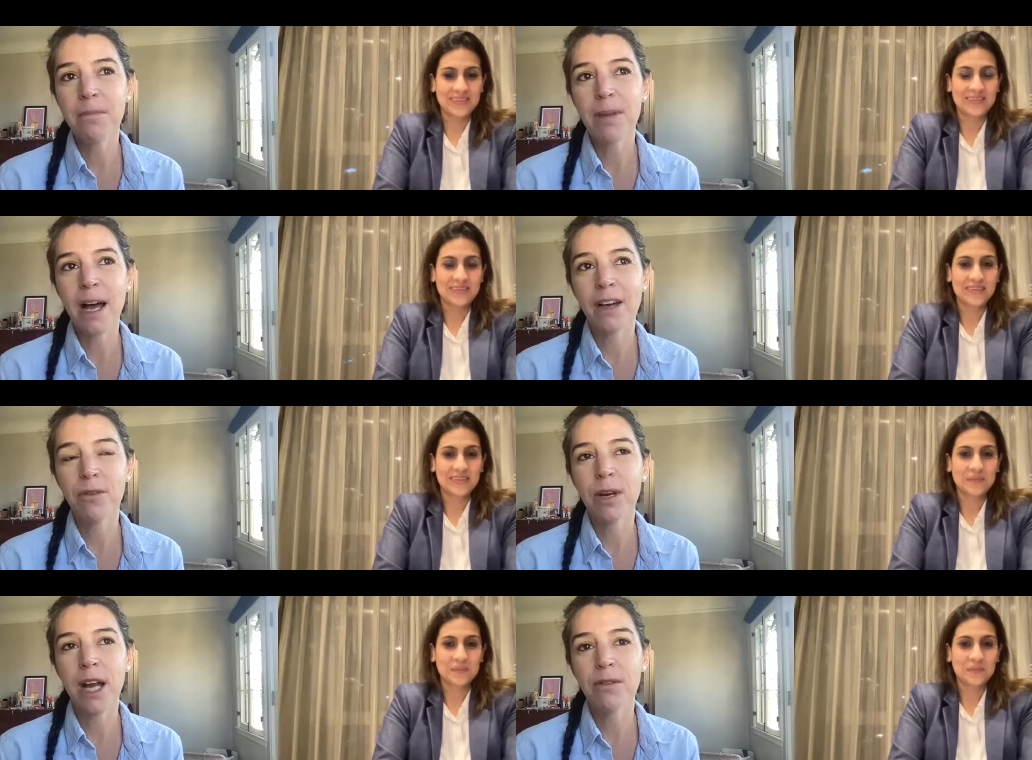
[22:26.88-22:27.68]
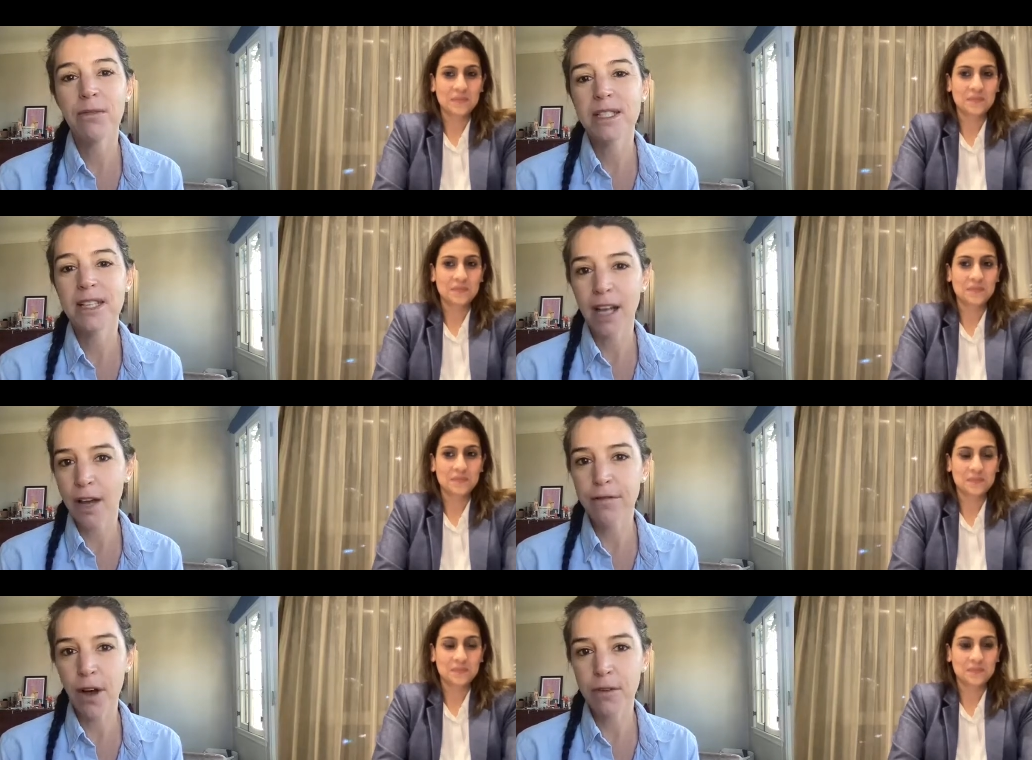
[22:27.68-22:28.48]
Speaker 1: But when I was sick,
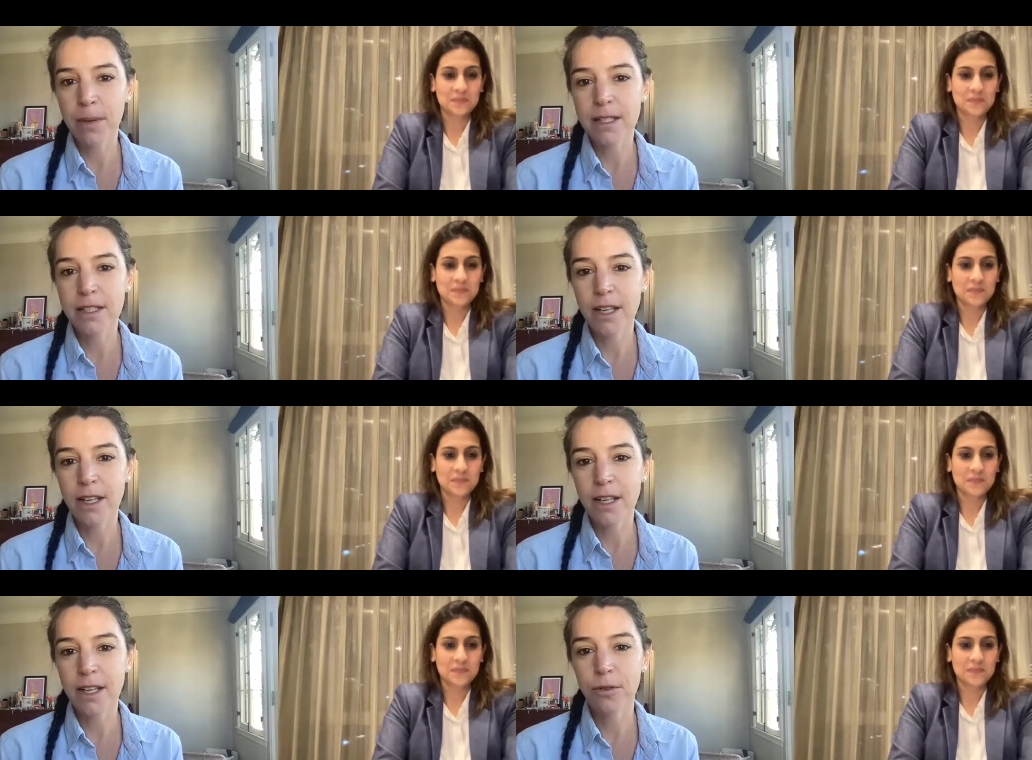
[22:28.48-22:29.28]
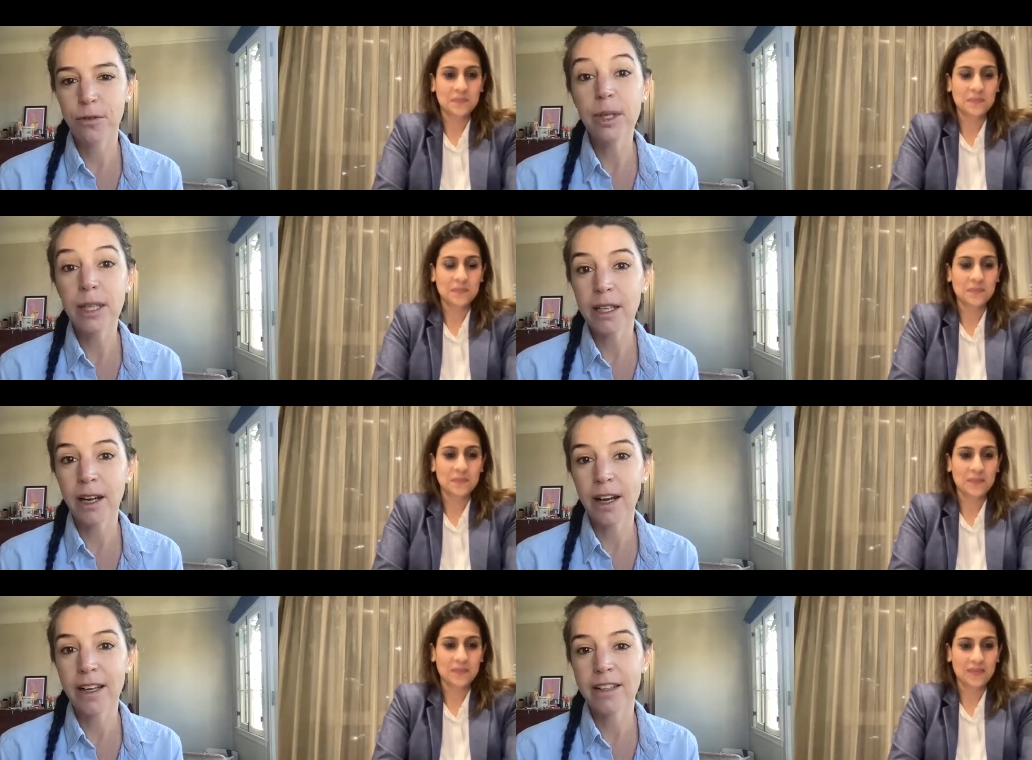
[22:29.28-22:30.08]
I found myself really
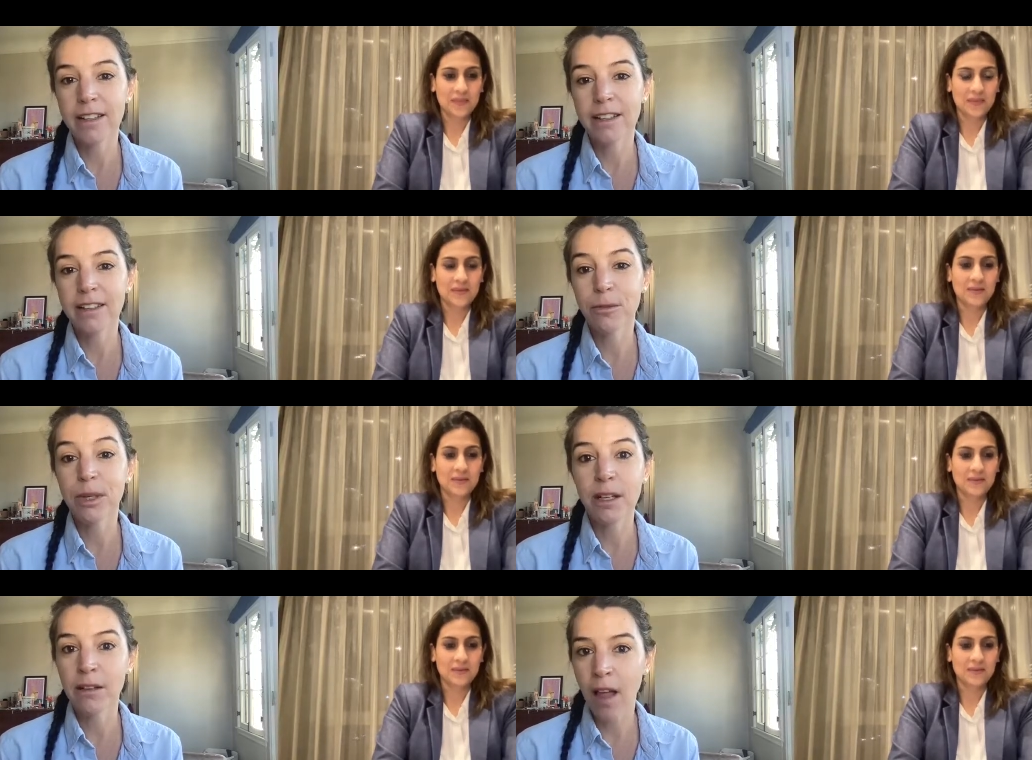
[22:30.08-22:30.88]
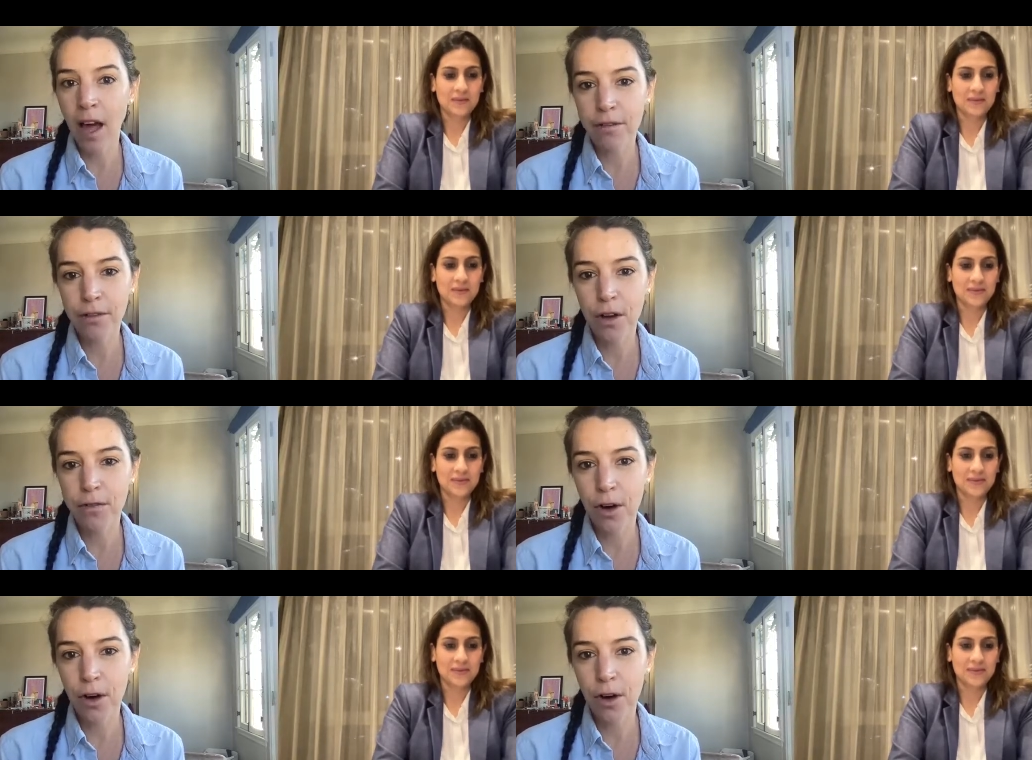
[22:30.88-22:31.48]
on reading a lot of COVID